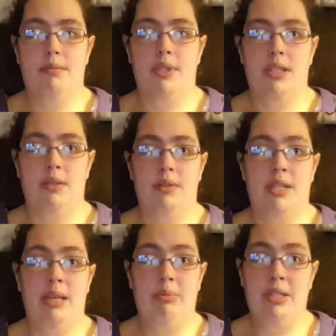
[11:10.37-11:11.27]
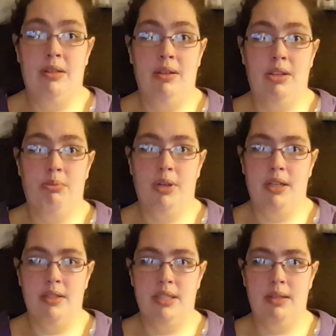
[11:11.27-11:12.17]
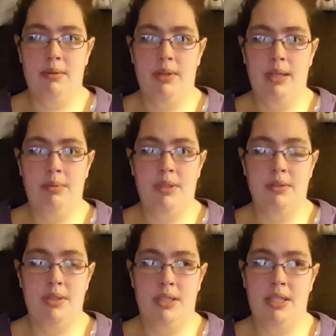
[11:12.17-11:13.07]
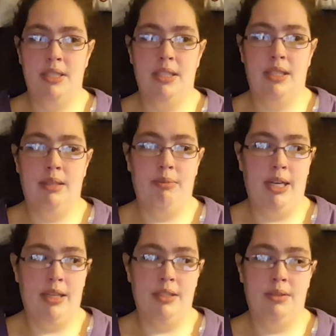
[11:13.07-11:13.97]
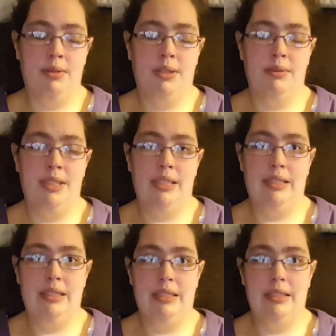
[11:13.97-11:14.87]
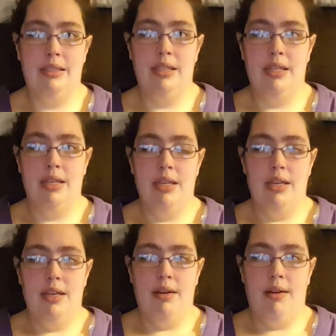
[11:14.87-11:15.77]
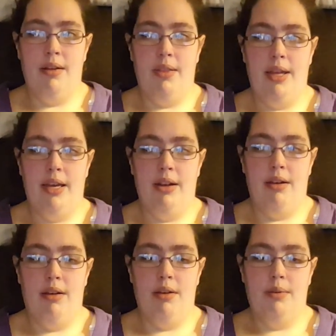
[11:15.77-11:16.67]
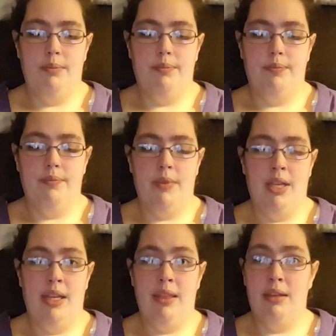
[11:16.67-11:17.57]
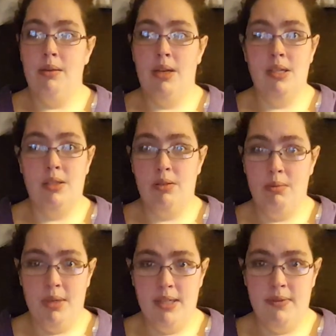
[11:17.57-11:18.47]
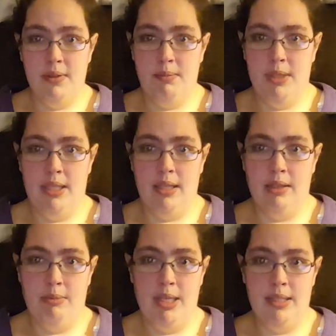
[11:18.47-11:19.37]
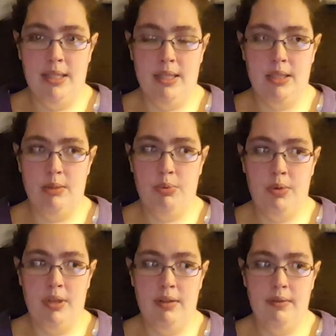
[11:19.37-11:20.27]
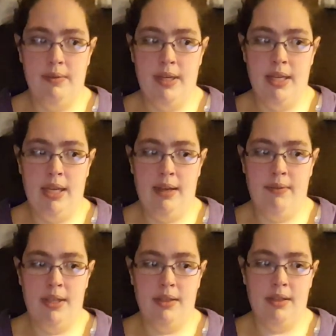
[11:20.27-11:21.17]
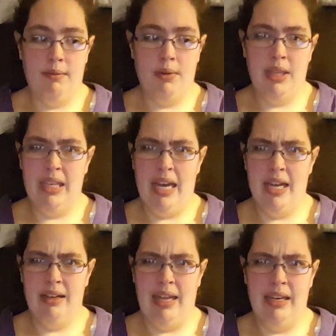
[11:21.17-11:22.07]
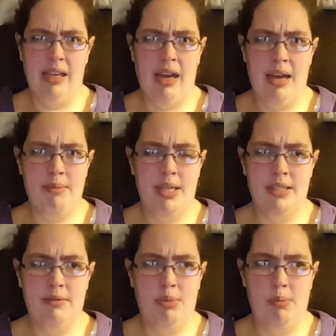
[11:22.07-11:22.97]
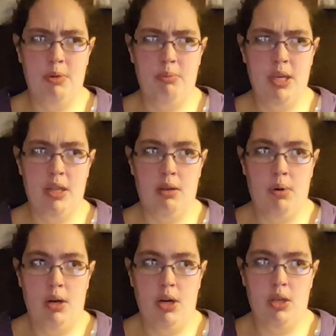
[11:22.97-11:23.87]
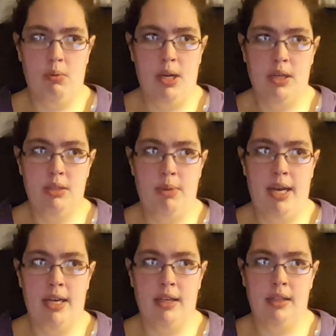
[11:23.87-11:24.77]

So keep us all in your prayers that we're able to adjust and get back into our routines and all that. And I thank you guys so much for being amazing and supportive. I haven't really gotten any comments of people being like, "Where are you? Why aren't you back?"